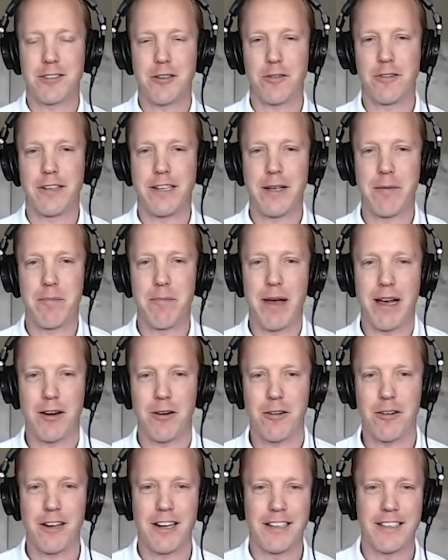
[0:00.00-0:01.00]
start to get
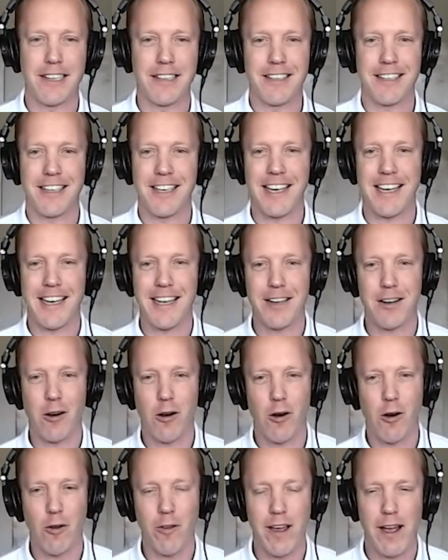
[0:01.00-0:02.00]
better and that the key to
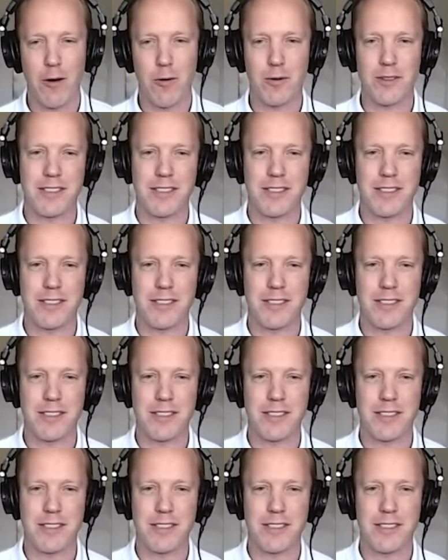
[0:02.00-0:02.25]
all that